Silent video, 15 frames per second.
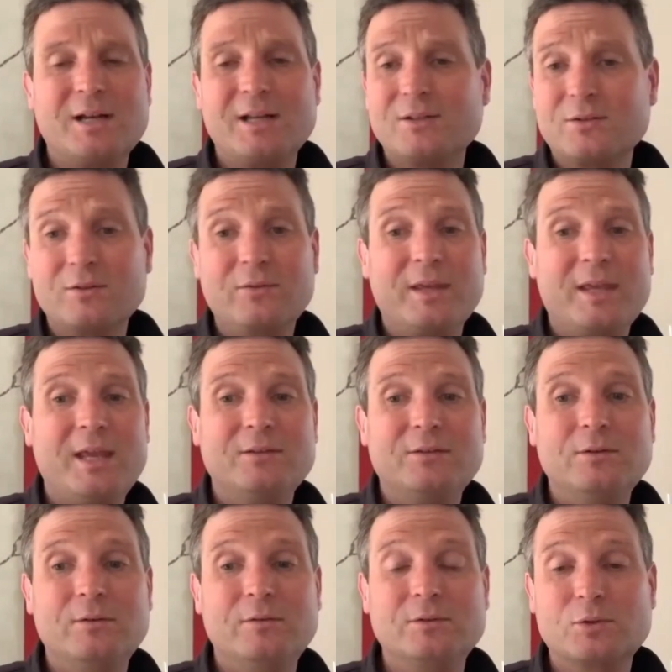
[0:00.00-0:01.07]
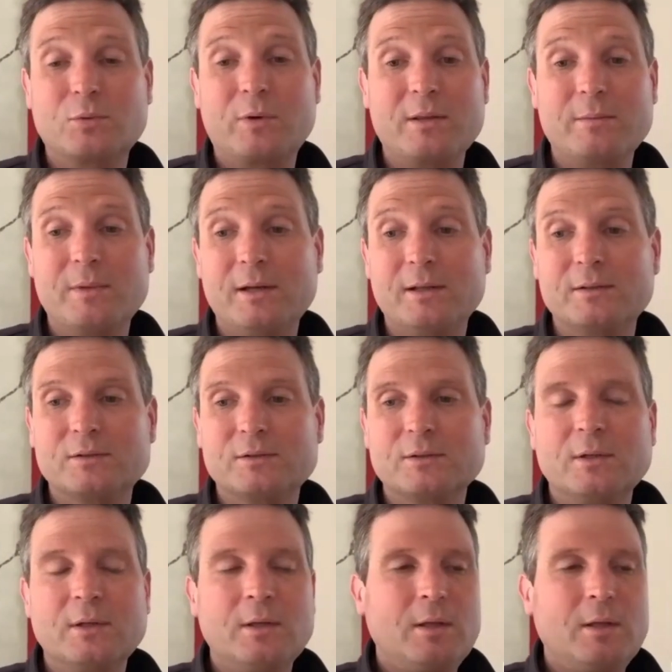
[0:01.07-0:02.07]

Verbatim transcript: And I certainly can't do it in 20 minutes.